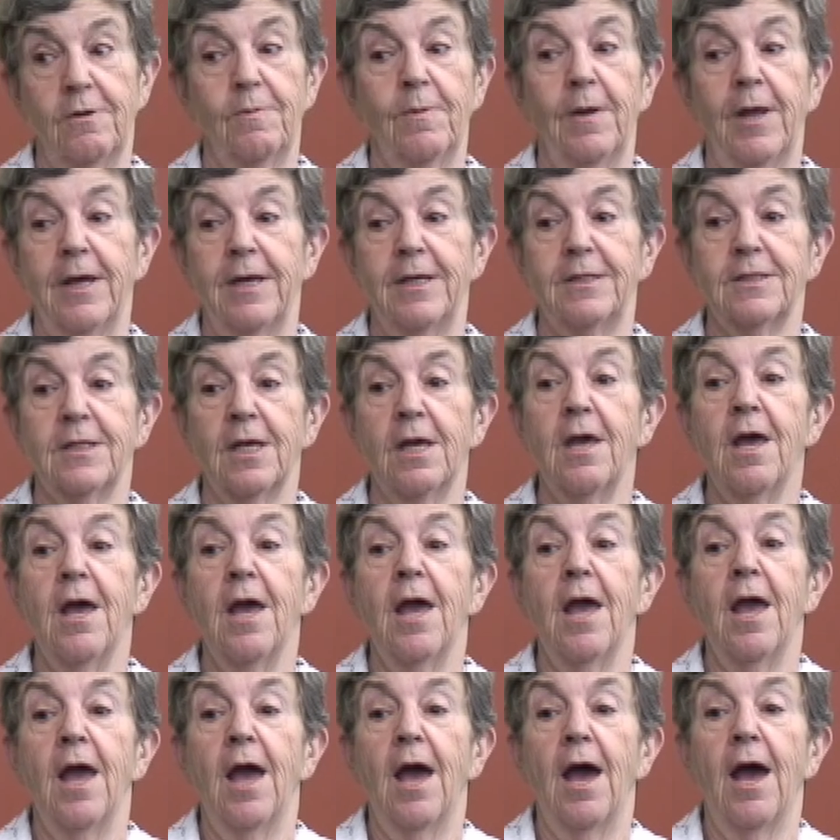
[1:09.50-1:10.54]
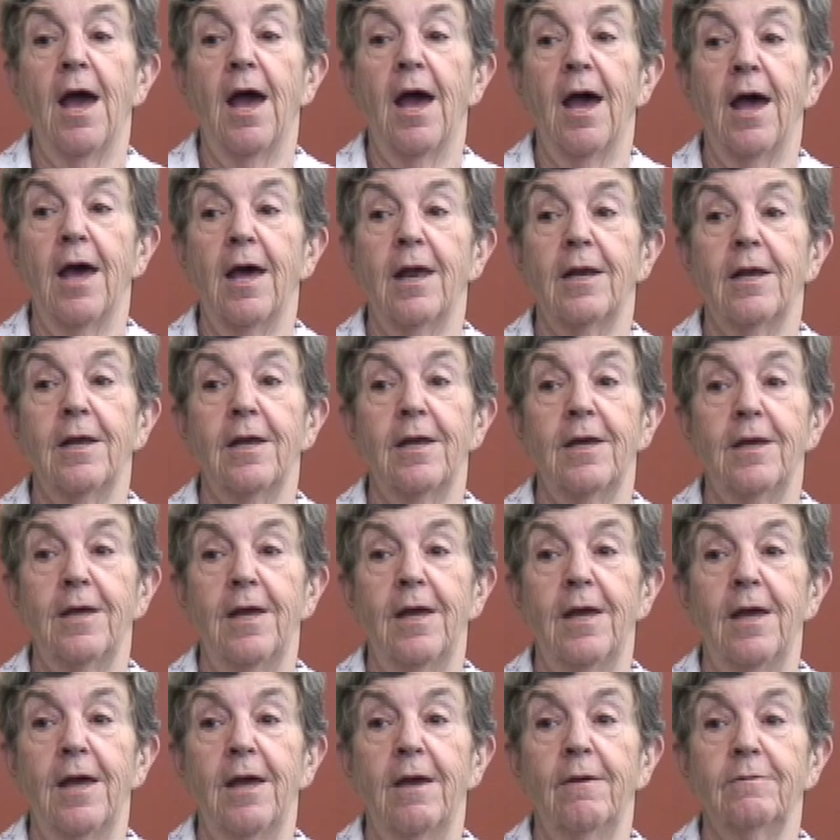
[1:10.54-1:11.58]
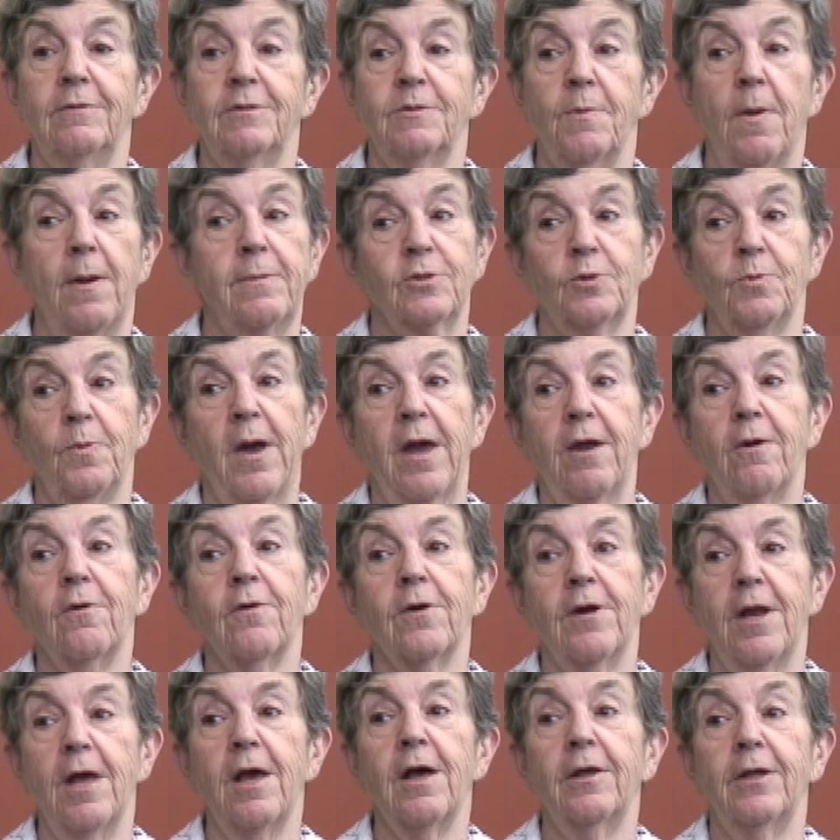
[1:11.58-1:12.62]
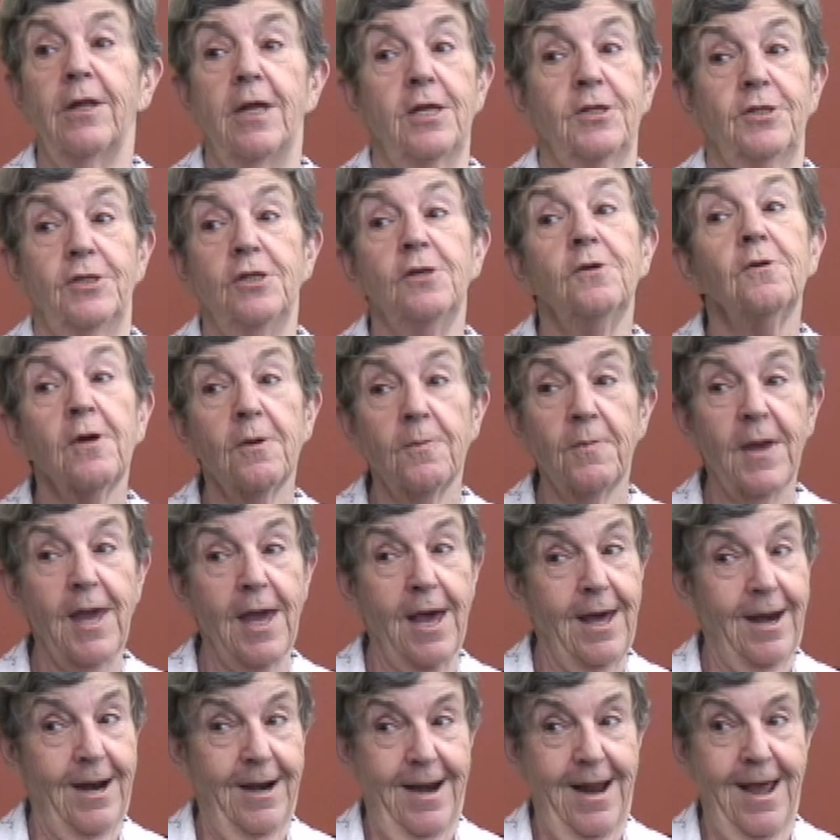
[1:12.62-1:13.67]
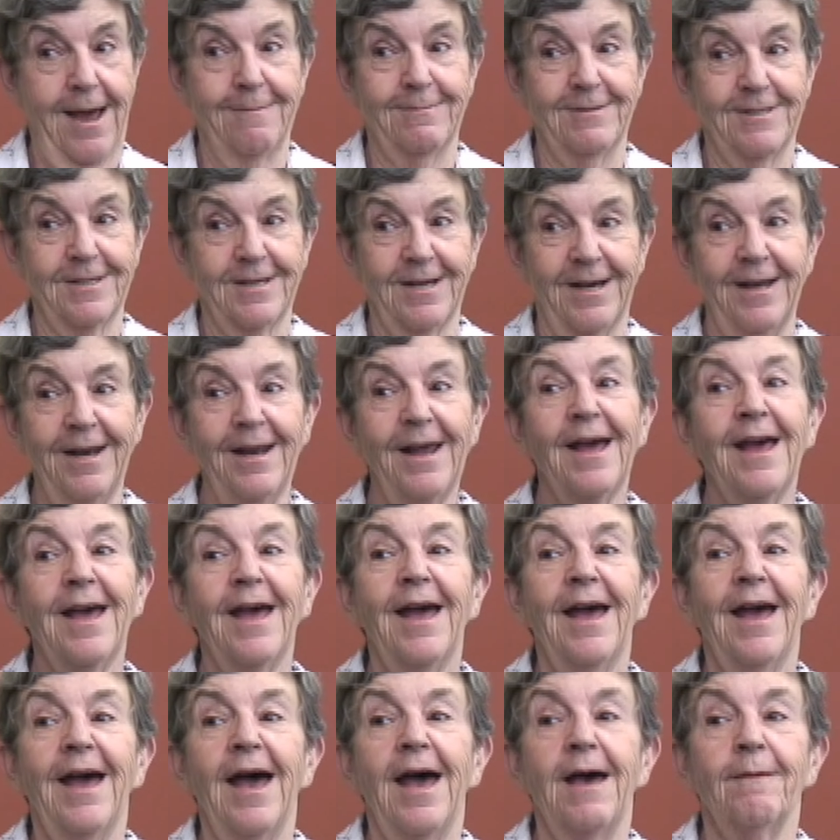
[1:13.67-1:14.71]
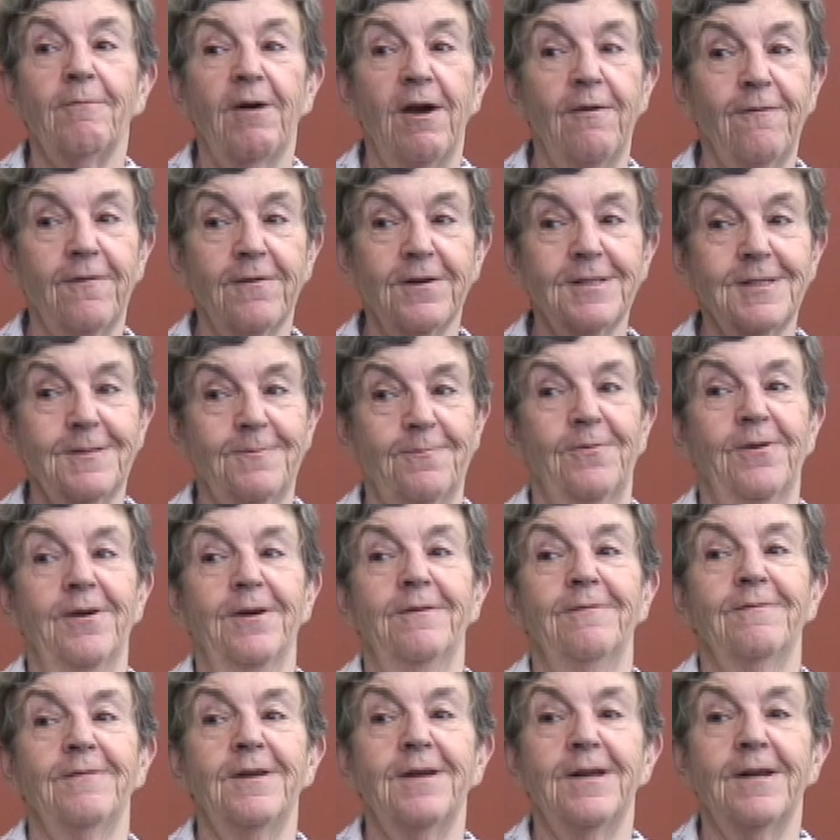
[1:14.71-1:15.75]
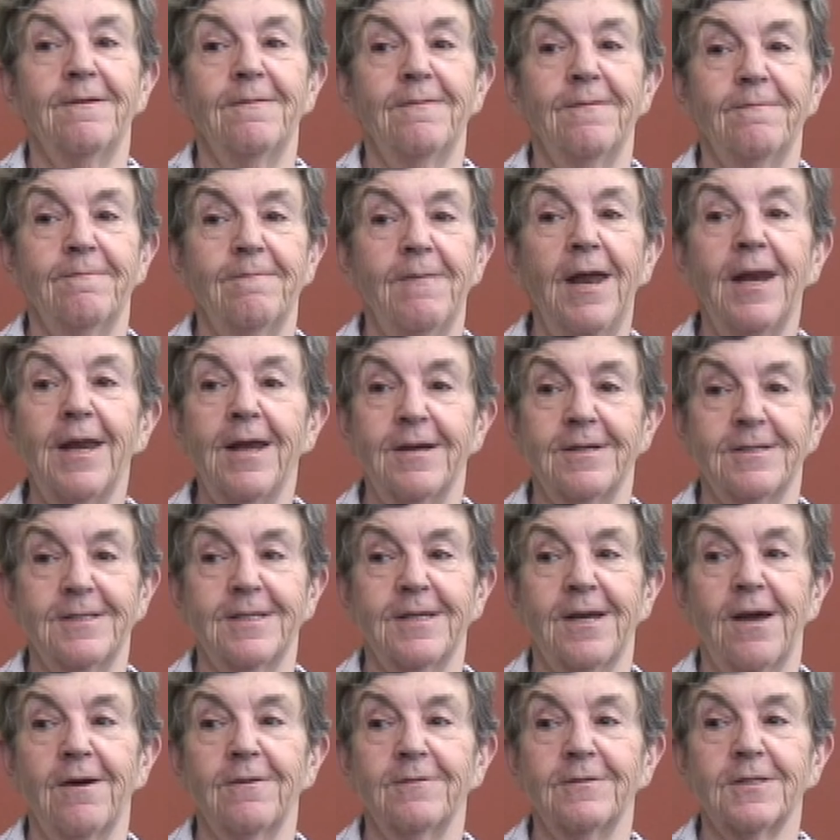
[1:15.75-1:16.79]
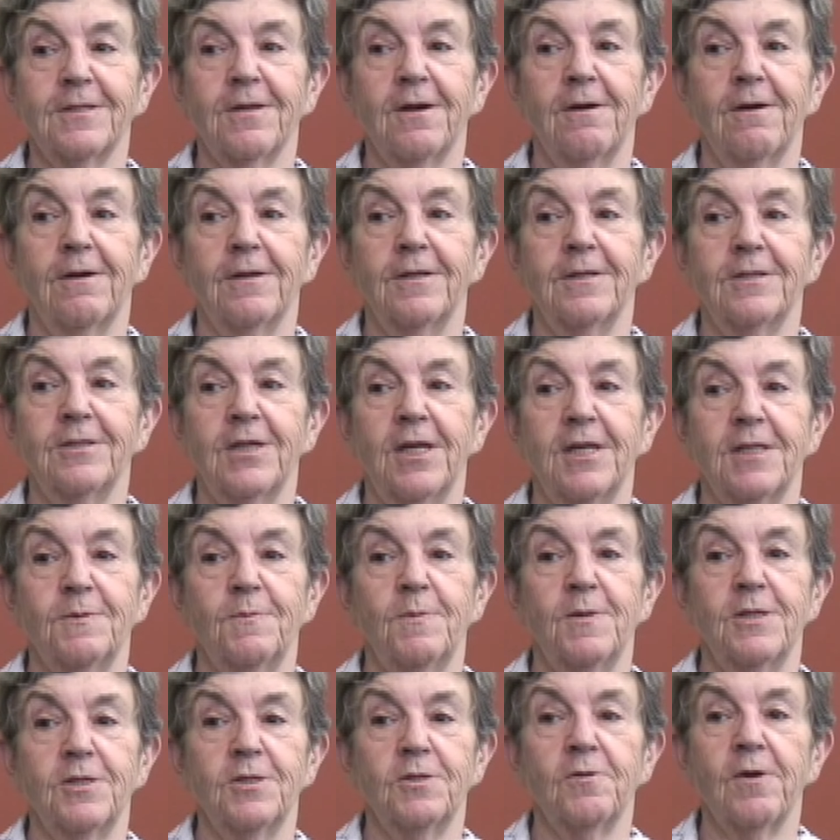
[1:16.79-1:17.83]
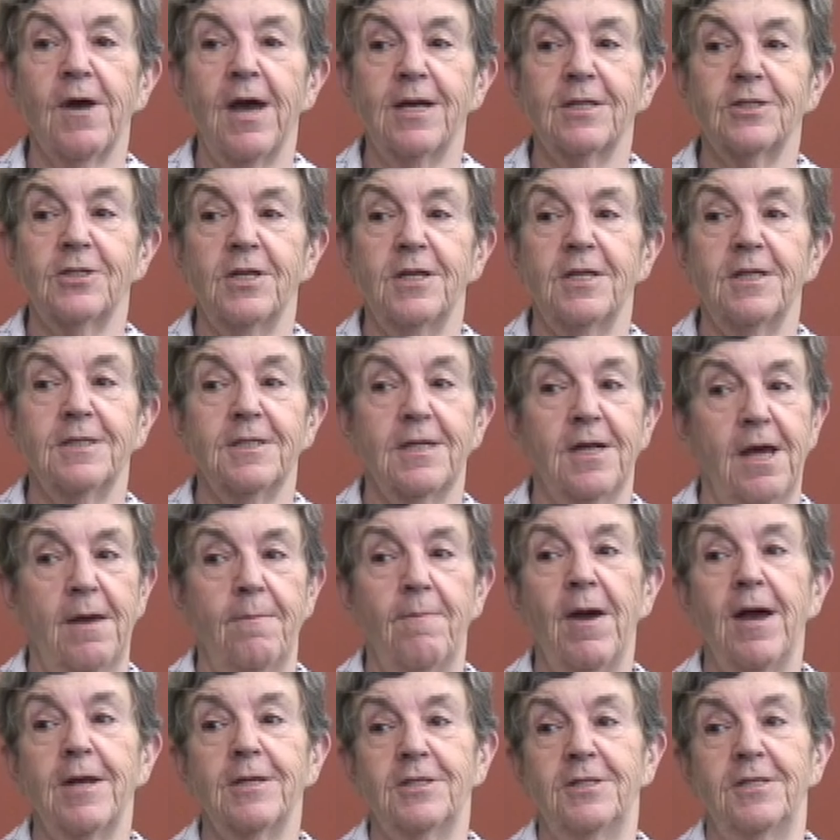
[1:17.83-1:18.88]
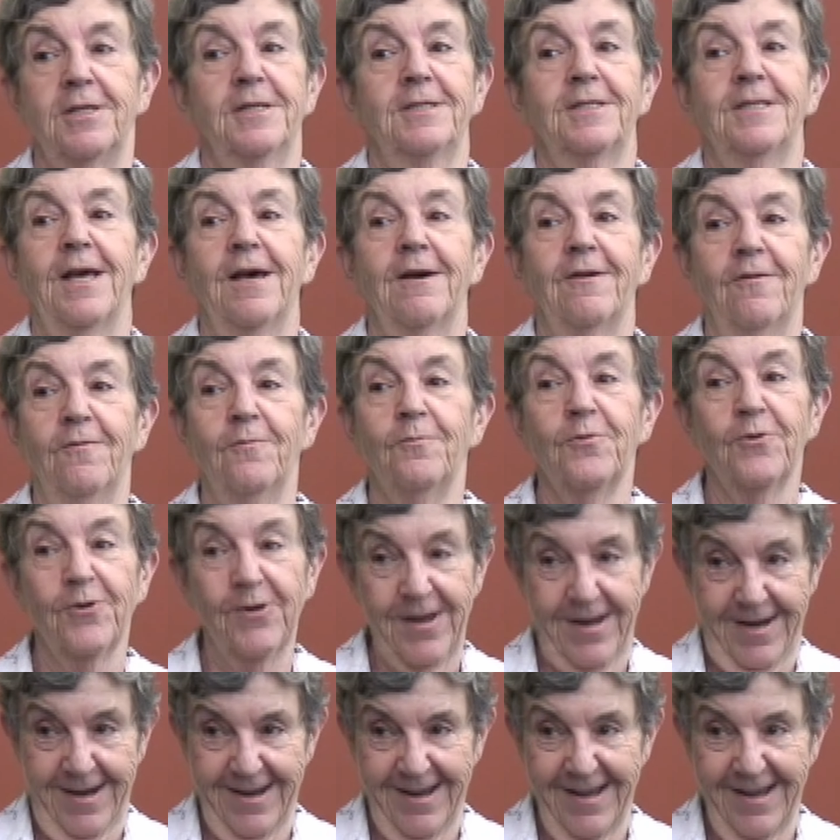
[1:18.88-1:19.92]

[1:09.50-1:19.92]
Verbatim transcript: Blaze. And it, it was published by Cornell. It too can be had on Amazon. And my first book, written many years ago, was called Shakespeare's Tragedies, and I imagine it's out of print.